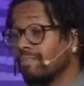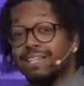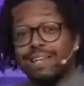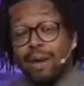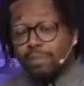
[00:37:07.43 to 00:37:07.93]

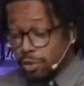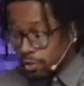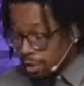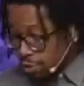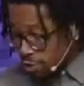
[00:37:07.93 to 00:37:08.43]
That's
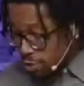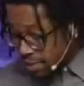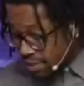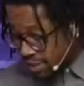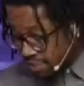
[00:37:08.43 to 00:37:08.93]
absolutely true,
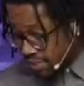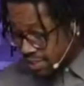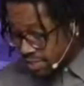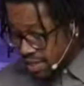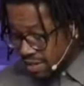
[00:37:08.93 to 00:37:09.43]
isn't it?
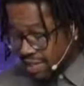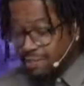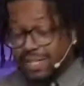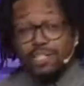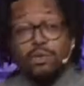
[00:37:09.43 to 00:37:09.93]
That's, that's
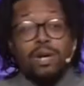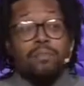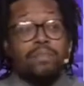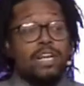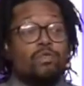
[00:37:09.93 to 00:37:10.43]
basically what
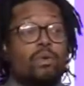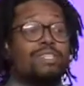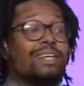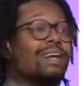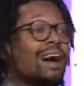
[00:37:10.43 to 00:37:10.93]
it means when
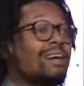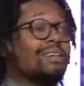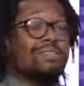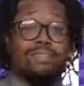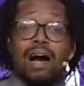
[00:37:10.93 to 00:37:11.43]
we say
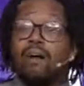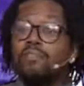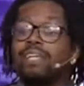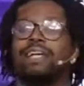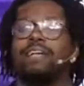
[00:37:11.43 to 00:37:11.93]
God is
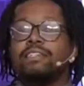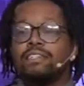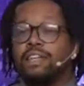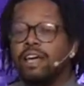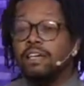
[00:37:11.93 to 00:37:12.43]
sovereign, He
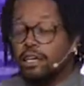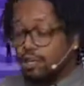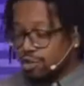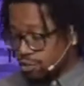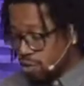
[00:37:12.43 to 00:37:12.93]
is in
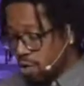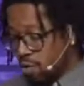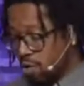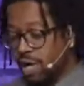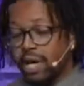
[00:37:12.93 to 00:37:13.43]

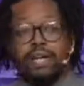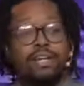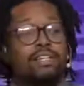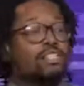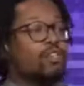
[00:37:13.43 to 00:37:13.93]
control. He
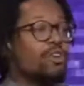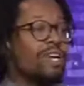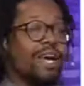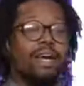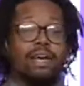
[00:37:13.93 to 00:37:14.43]
didn't just
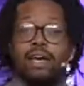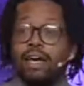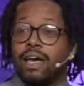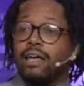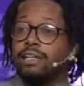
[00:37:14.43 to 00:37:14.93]
create
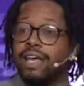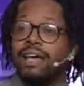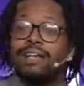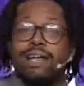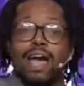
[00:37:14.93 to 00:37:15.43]
and
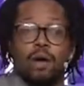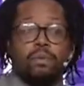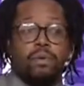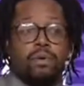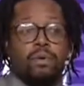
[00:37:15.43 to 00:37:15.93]
take a nap,
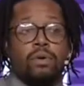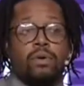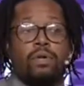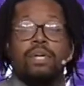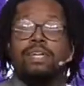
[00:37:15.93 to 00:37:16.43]

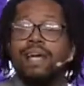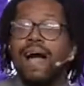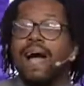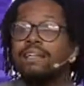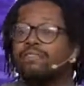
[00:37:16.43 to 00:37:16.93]
He's
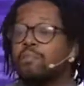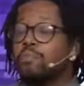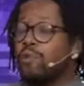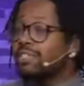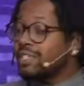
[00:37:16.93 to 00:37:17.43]
active
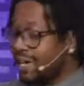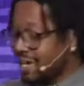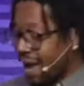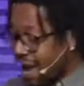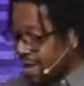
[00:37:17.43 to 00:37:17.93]
and present
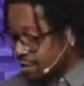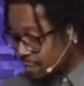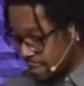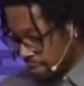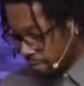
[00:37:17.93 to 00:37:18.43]
and has
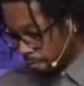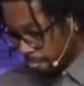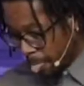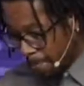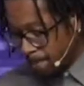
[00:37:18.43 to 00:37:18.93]
been
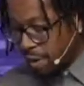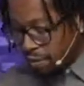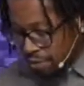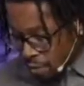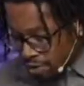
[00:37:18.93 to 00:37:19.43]

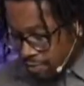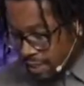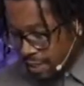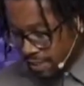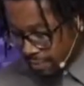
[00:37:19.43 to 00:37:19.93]
before the
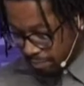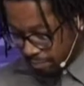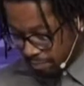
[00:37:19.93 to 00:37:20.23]
beginning.